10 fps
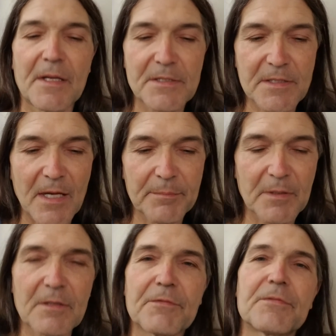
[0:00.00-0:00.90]
I stopped
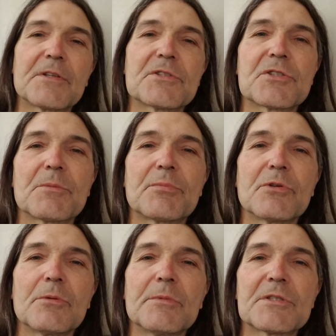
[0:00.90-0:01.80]
at the Friendship
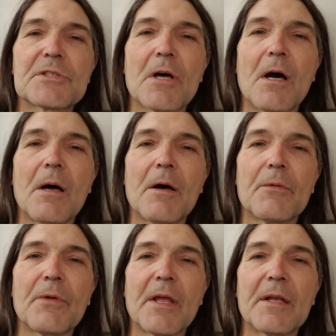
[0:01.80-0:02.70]
Room and saw
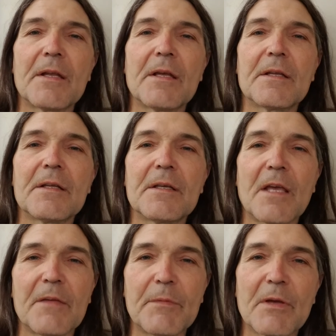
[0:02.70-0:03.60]
Randy, and he
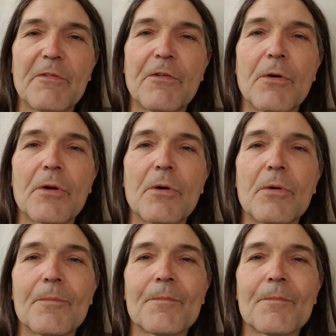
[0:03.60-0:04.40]
gave me a photo